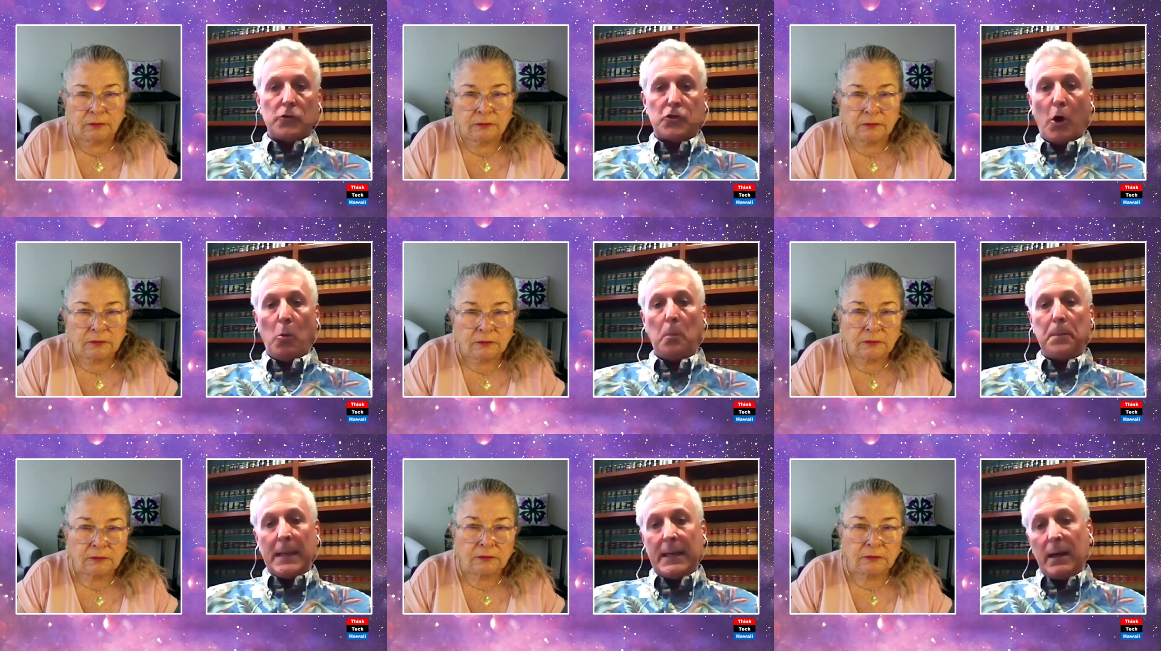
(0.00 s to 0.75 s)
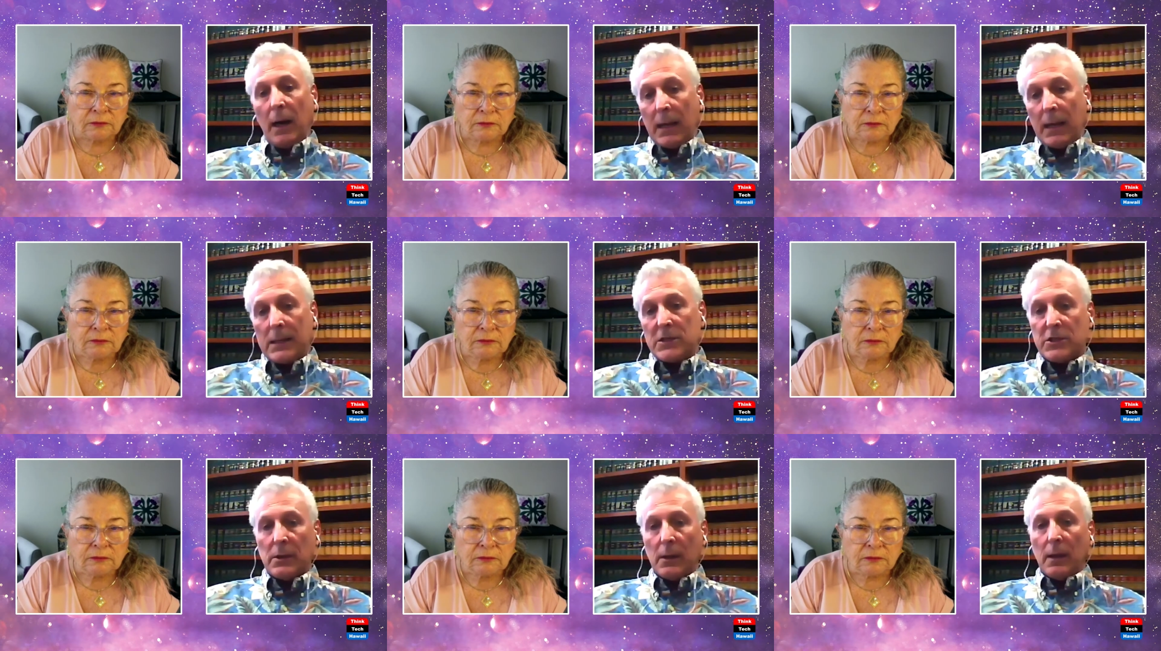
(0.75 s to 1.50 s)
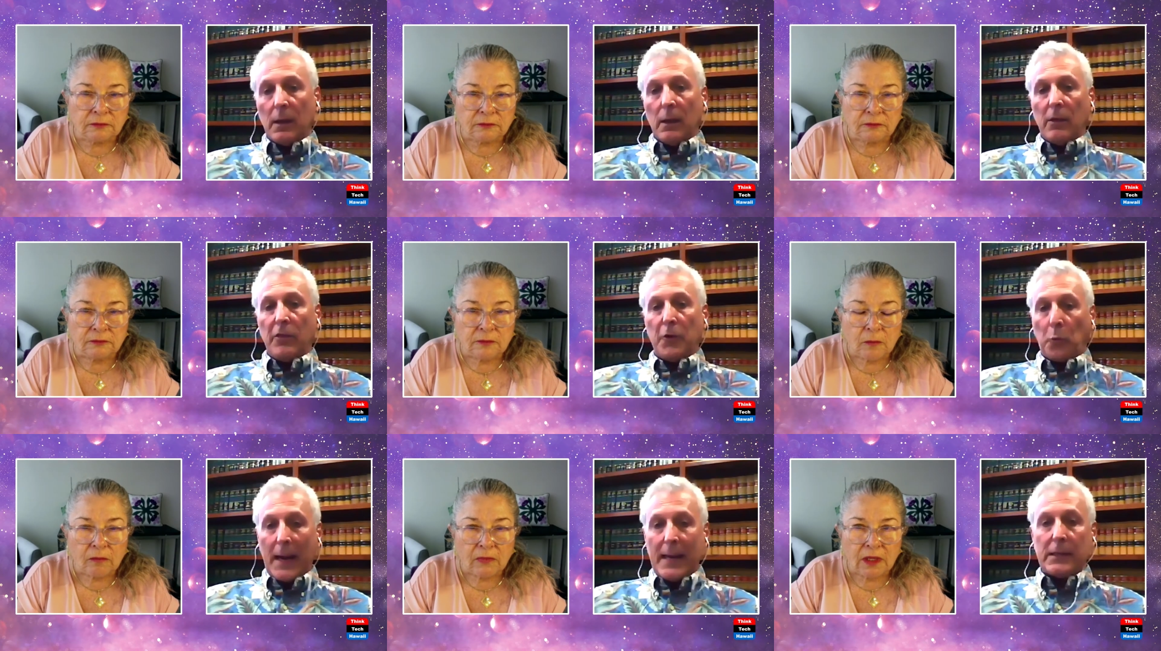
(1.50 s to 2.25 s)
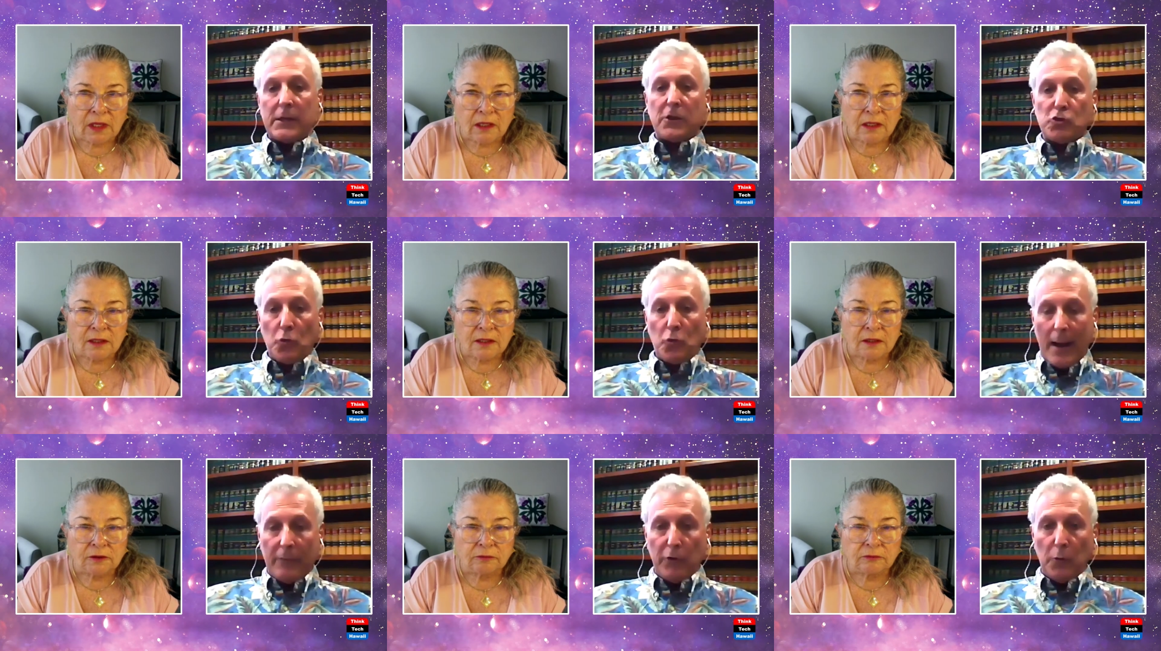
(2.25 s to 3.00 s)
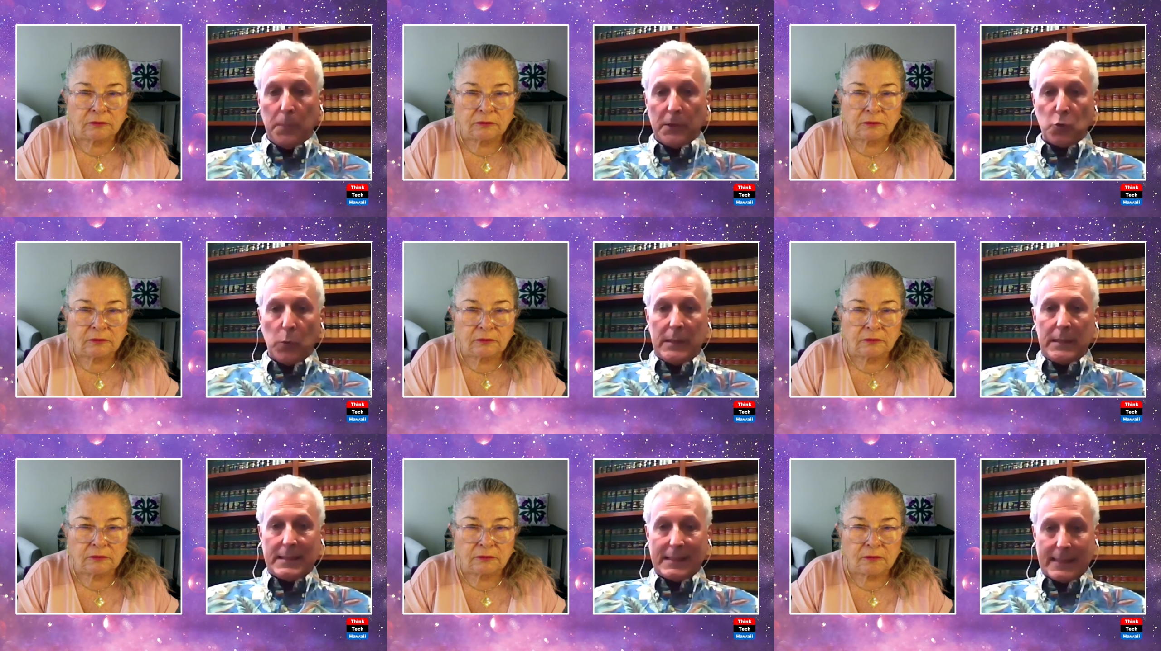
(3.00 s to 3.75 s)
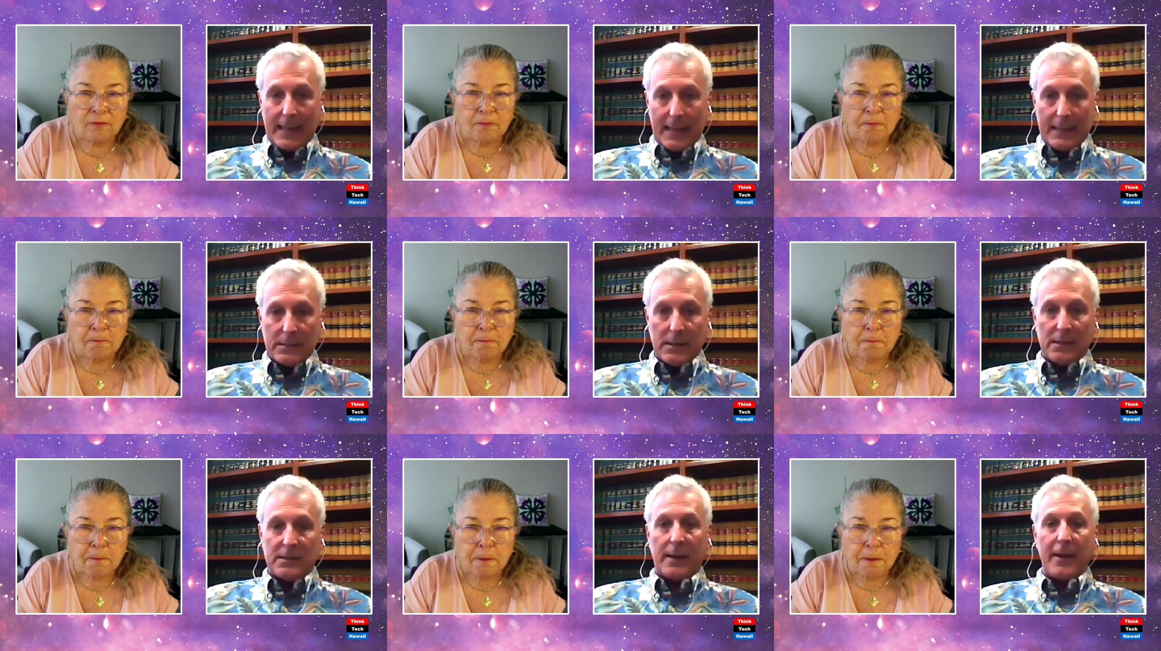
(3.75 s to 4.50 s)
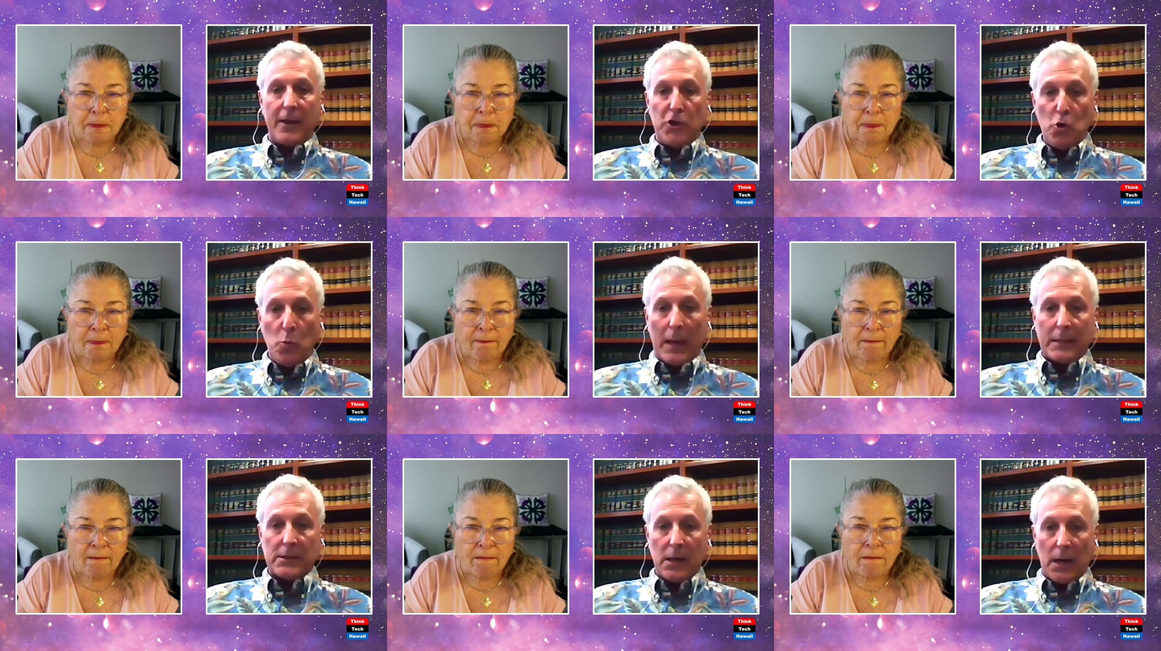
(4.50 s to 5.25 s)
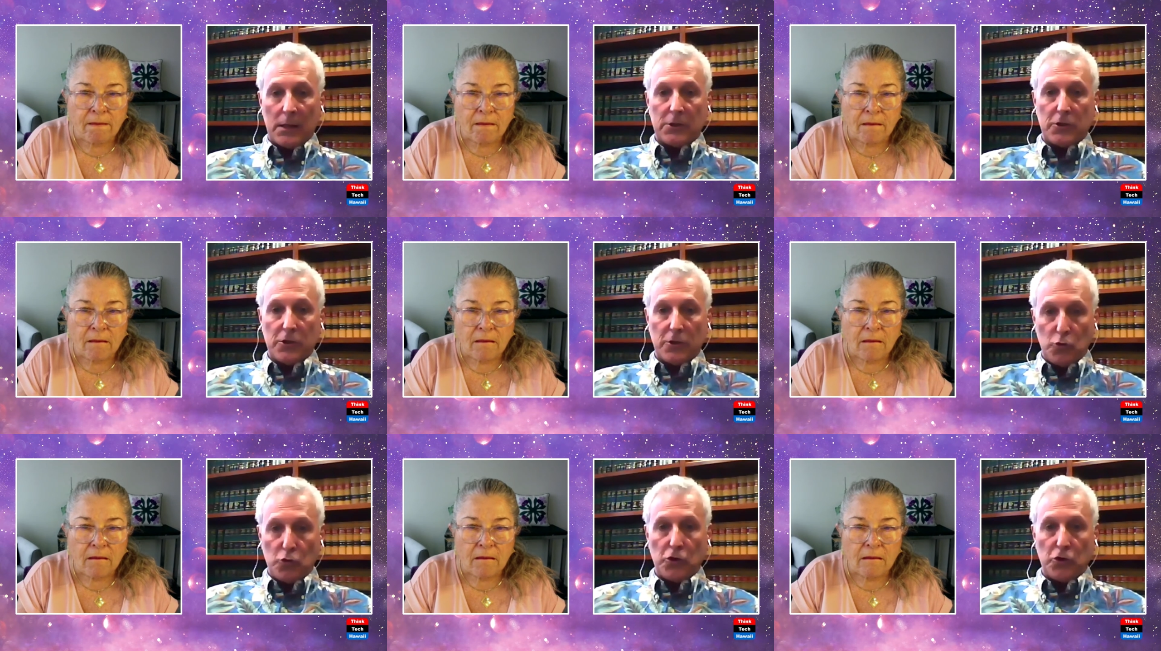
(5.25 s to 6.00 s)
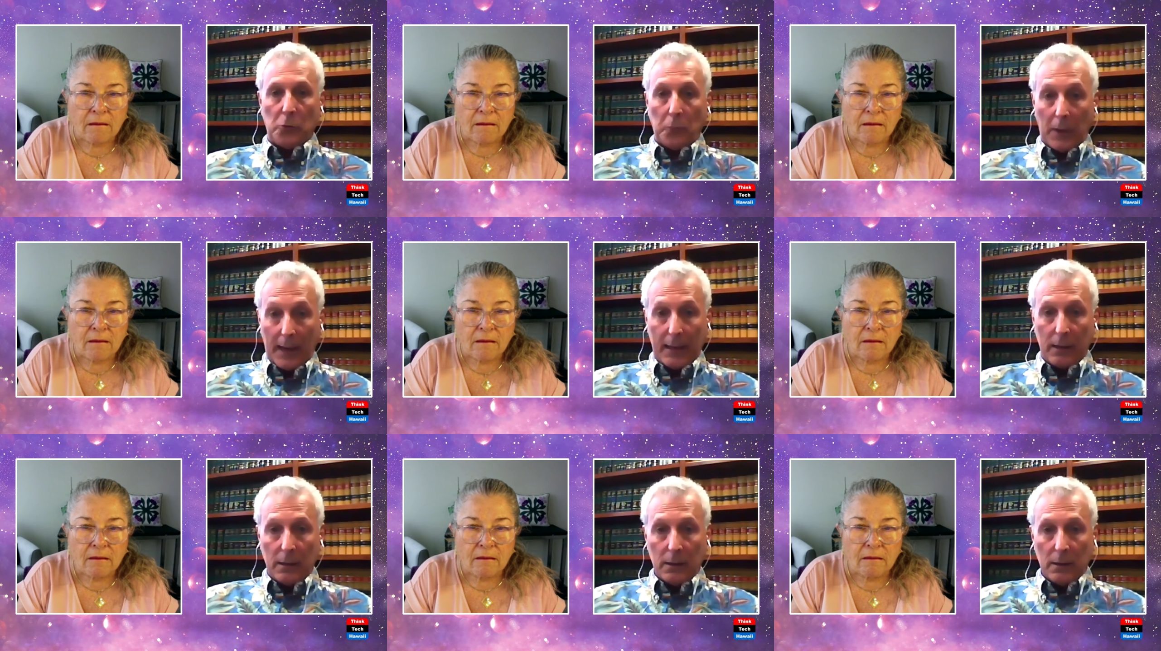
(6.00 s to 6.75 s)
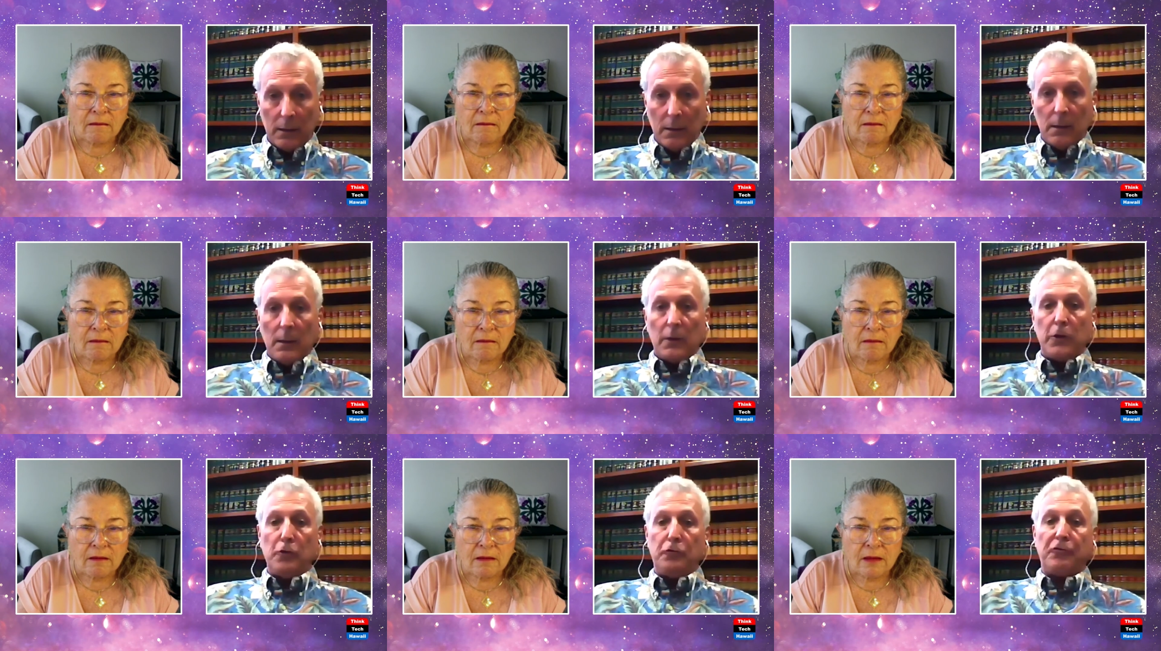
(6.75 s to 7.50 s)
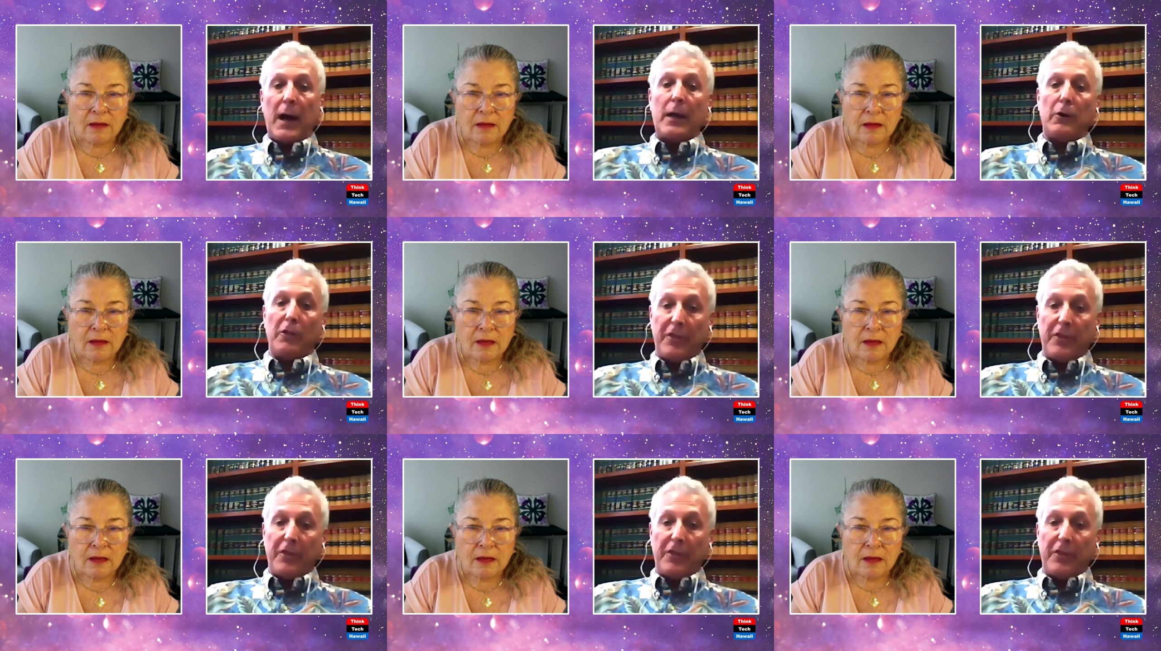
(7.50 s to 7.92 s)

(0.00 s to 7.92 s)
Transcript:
Speaker 1: So because the right to travel between states is a U.S. constitutional right you file